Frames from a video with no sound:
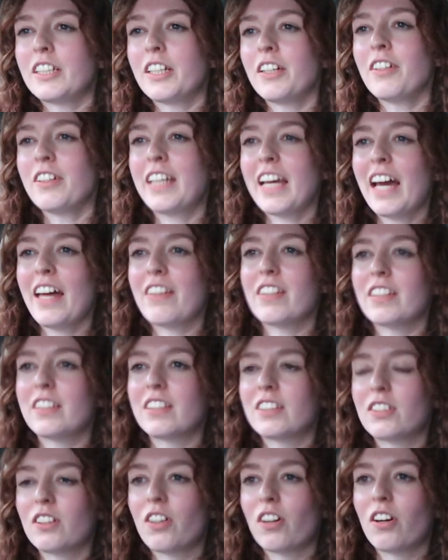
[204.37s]
I don't get this
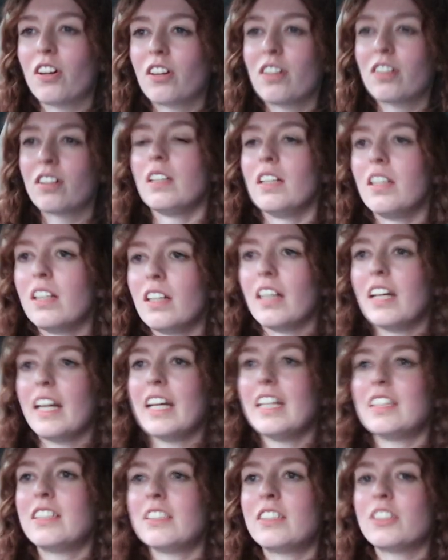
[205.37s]
song
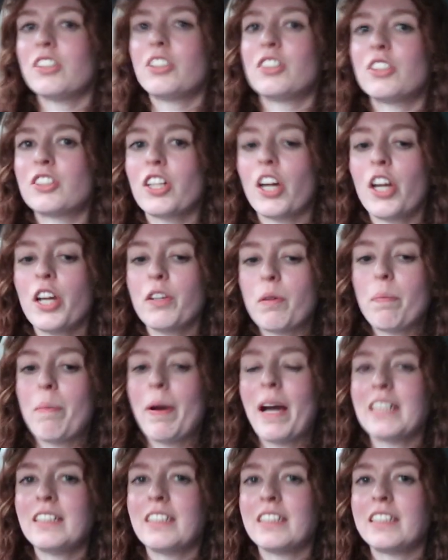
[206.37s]
it's just so
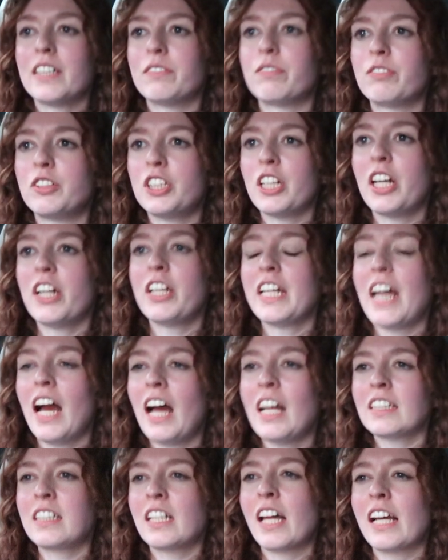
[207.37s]
repetitive. She only
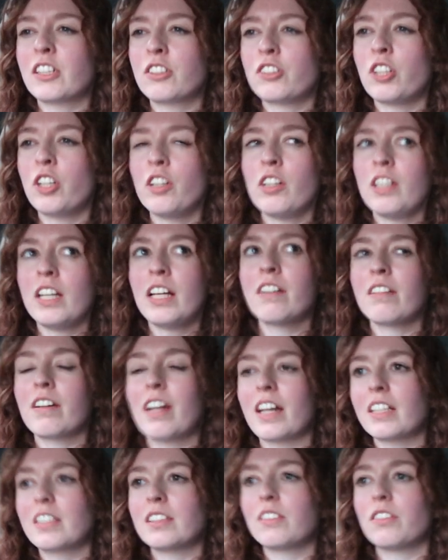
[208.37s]
has like two
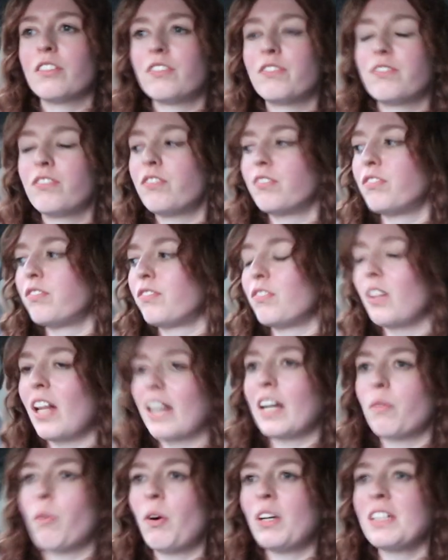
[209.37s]
lyrics or
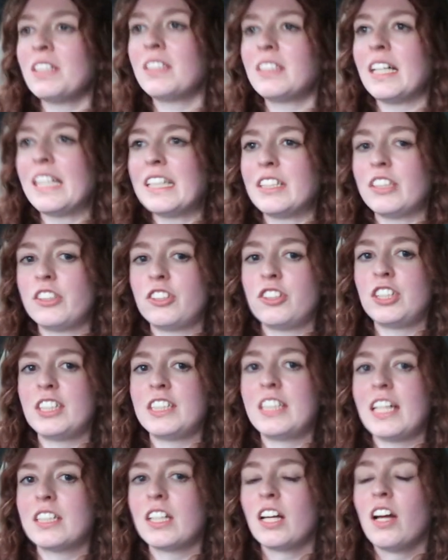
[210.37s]
like one sentence she
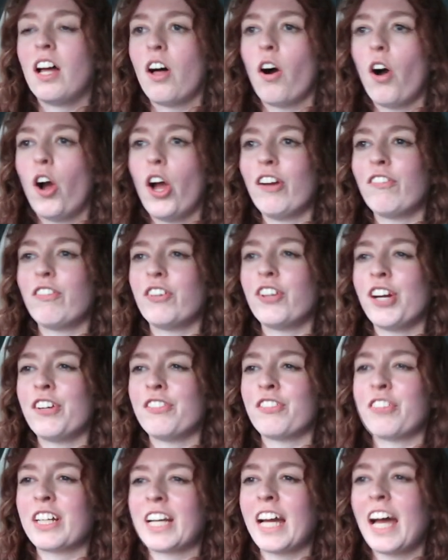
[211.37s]
says over and
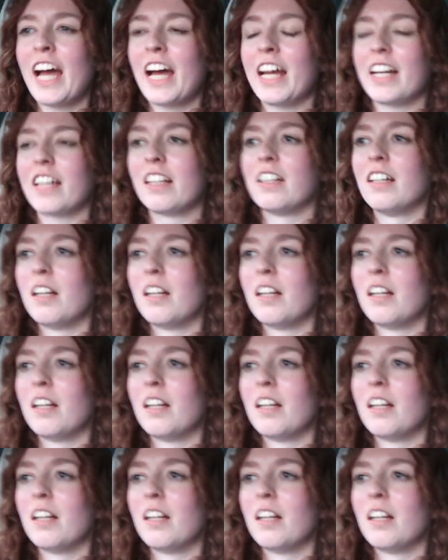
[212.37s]
over again.